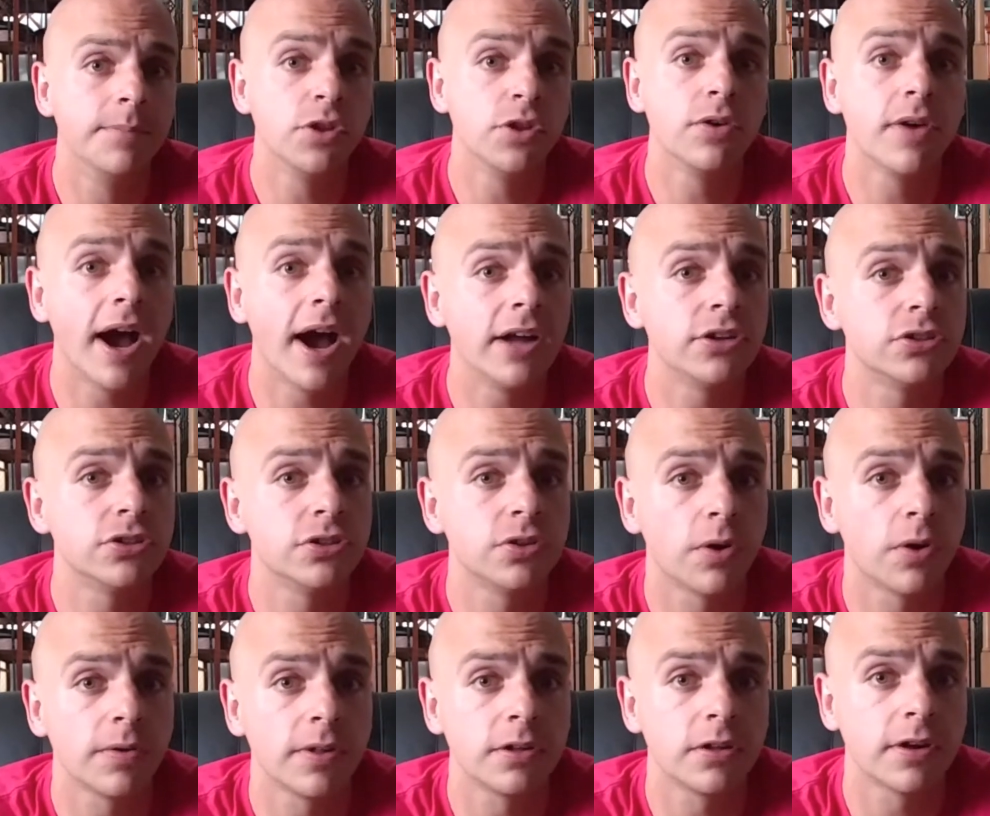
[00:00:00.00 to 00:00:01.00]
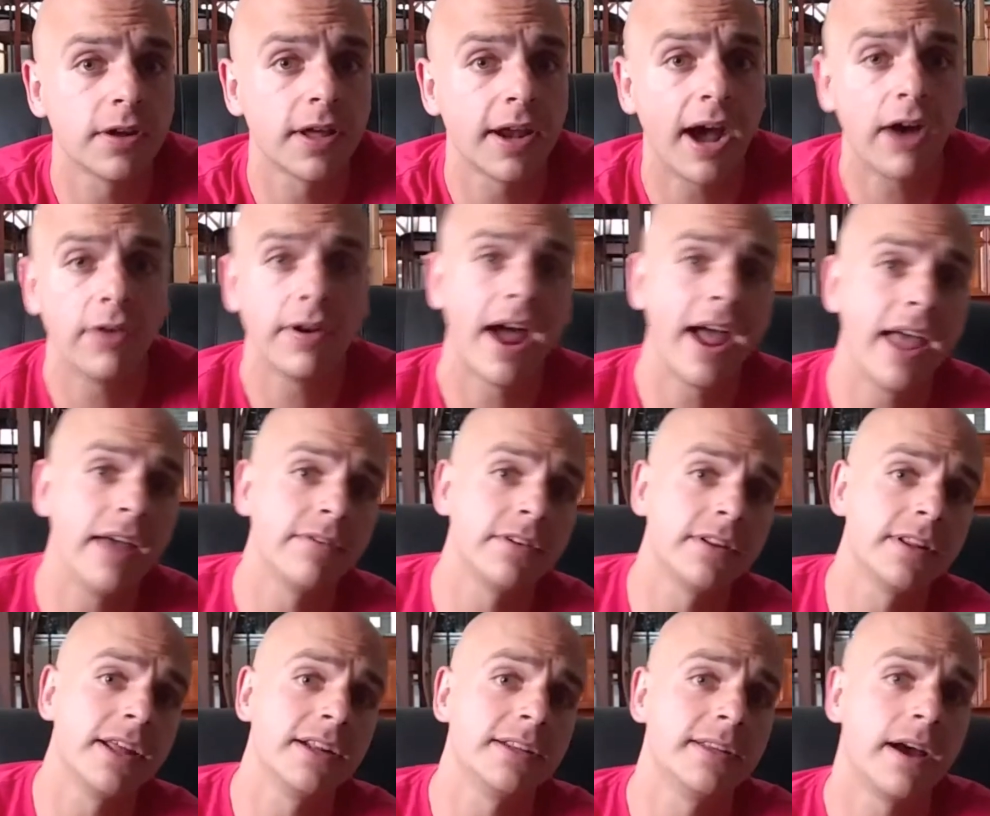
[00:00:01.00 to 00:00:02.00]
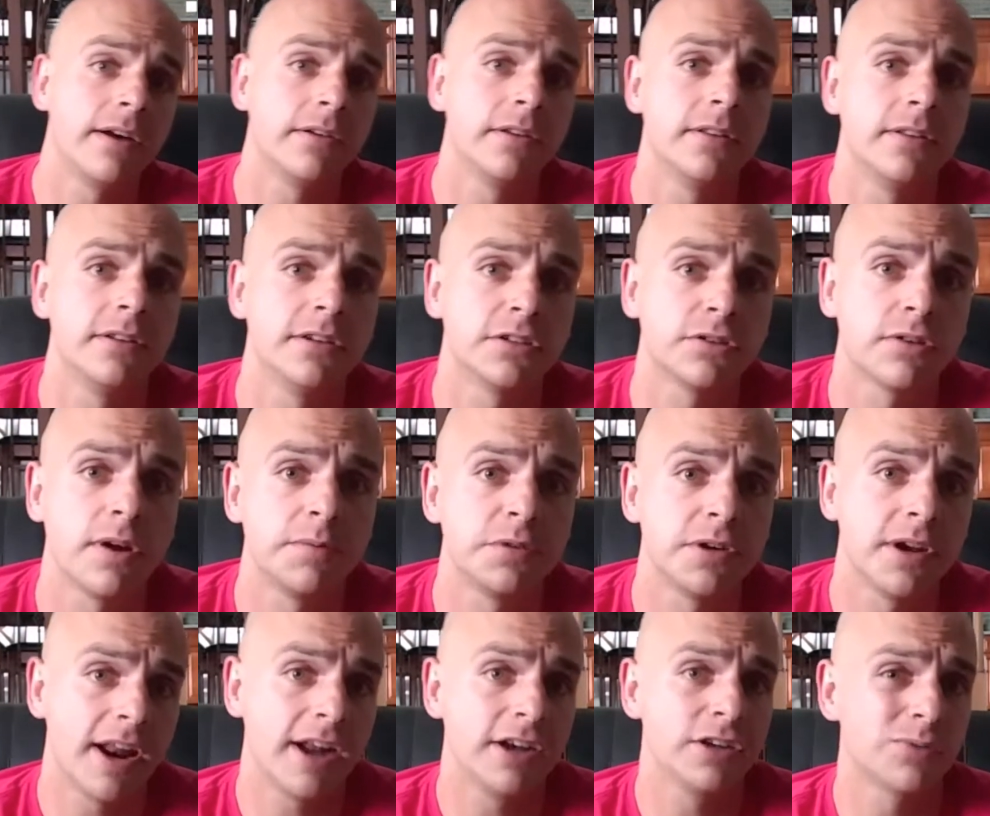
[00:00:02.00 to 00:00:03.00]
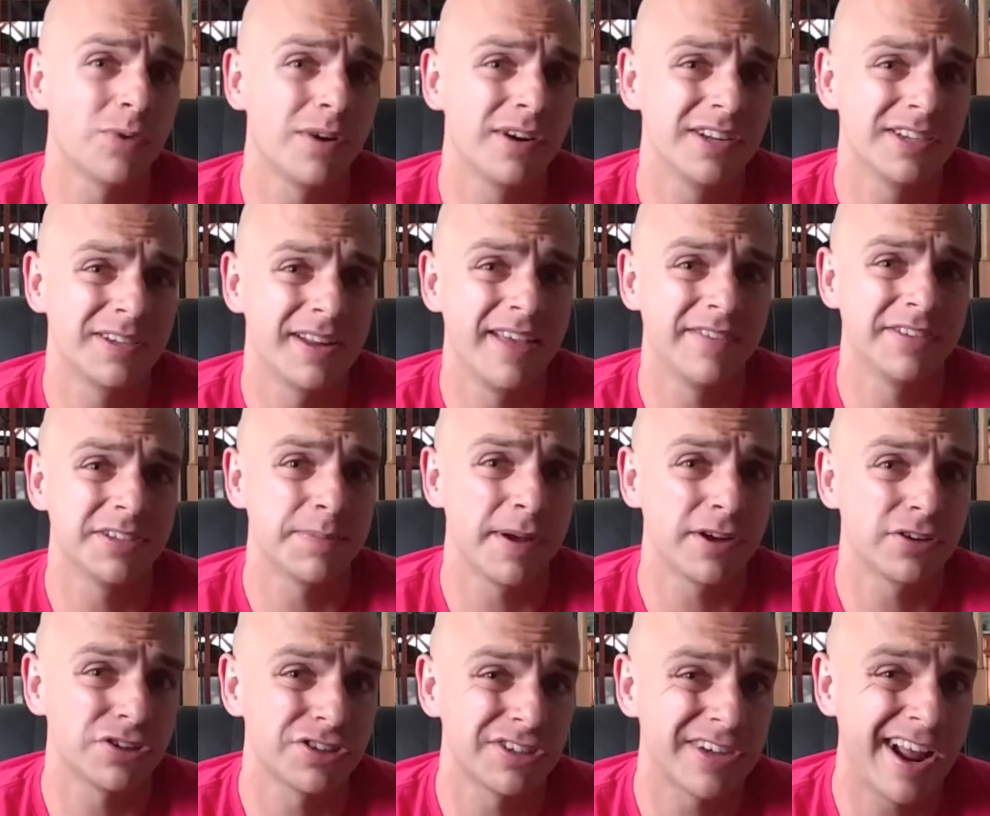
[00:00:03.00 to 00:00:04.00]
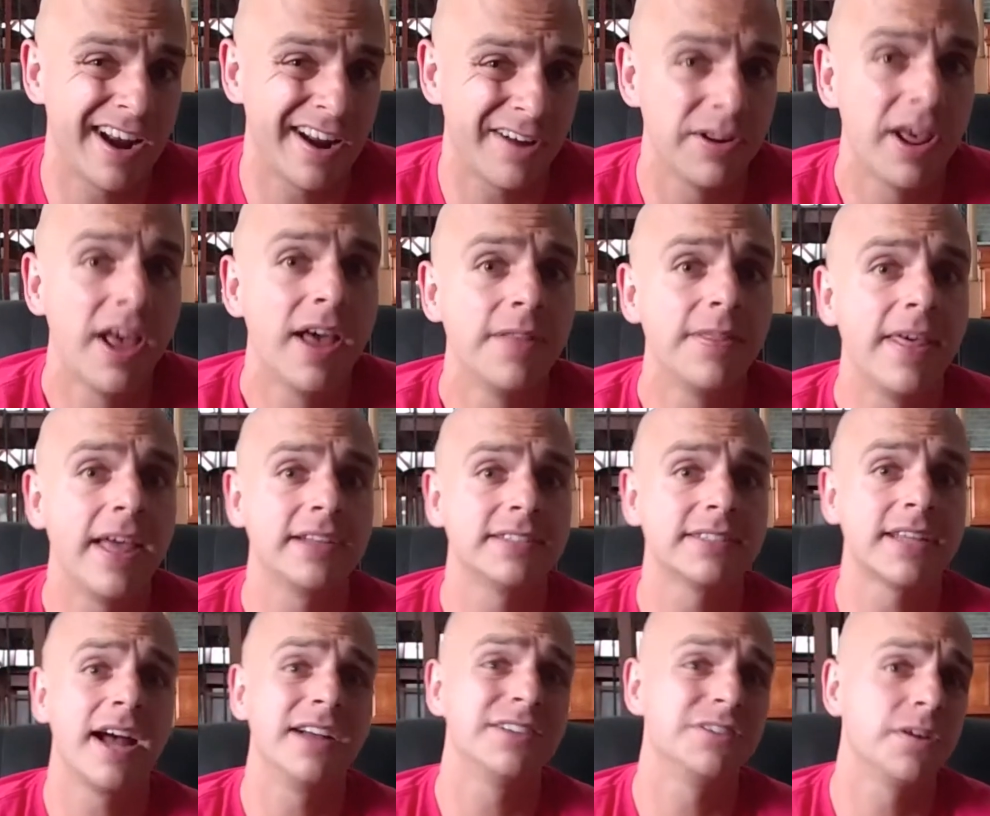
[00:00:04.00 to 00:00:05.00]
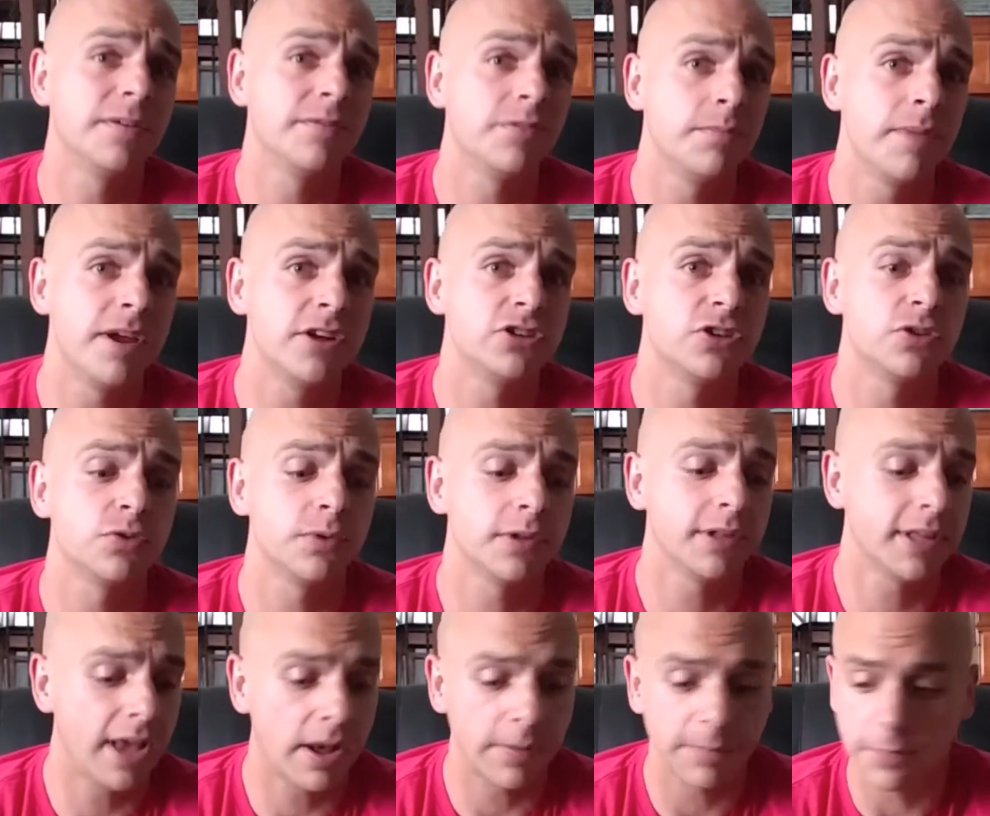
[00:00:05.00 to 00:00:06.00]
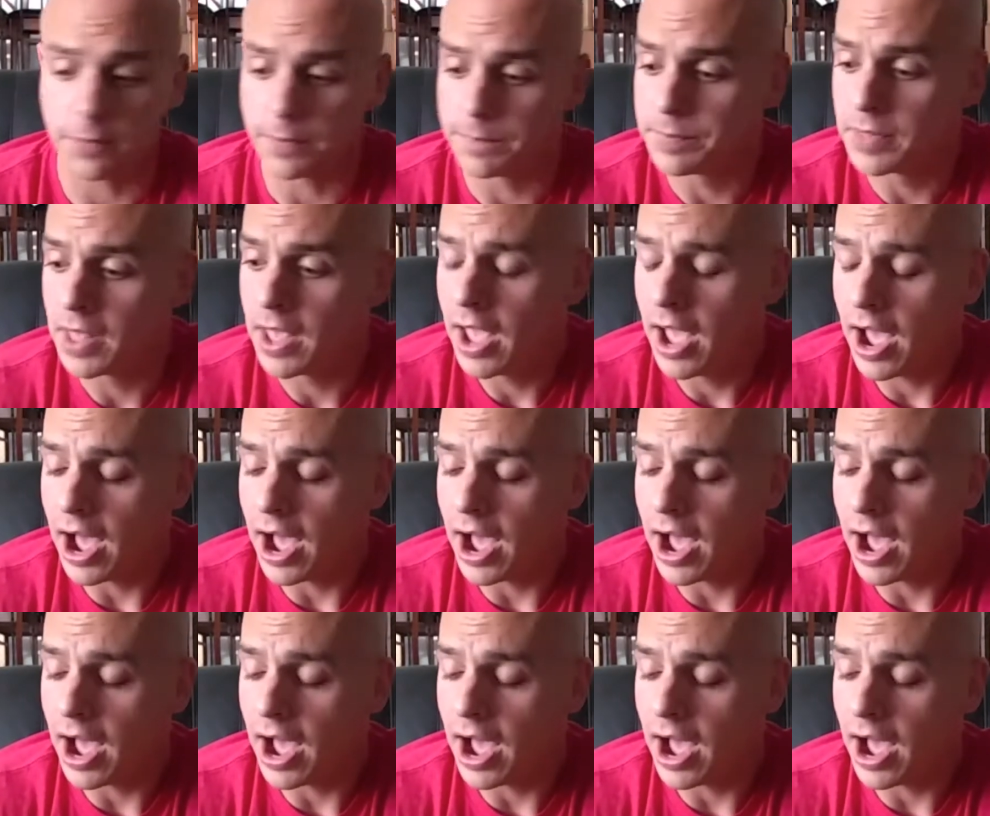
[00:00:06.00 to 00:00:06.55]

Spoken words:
You guys should totally look it out. I have a link down in the description. I just wanted to give a special shout out. Thanks guys, your information is really helpful.